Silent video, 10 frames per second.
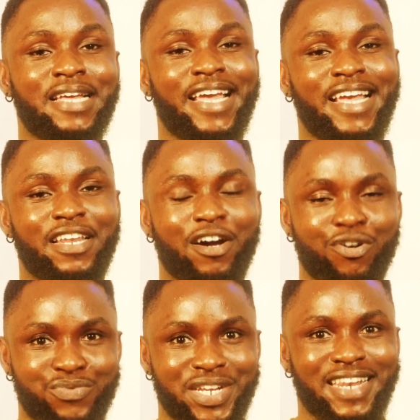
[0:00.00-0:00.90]
in
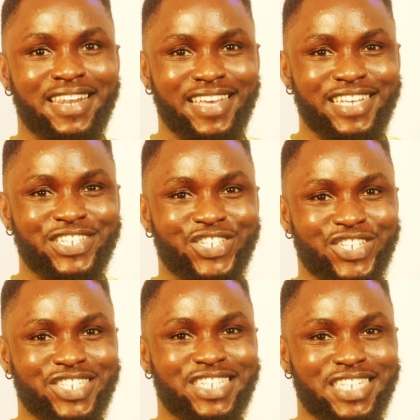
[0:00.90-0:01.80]
a
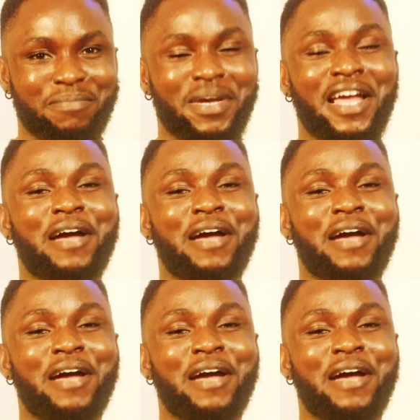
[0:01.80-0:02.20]
relationship.